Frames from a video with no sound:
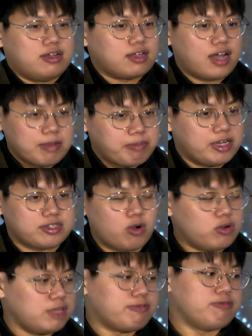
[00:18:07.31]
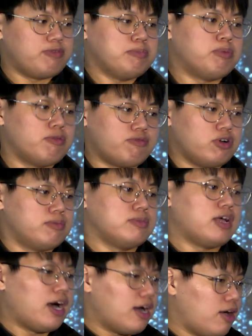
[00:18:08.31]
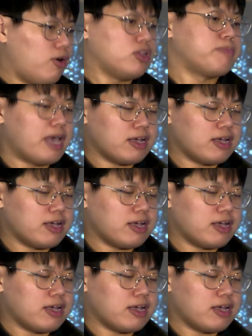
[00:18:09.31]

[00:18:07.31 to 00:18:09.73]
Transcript: companies, all different people from all the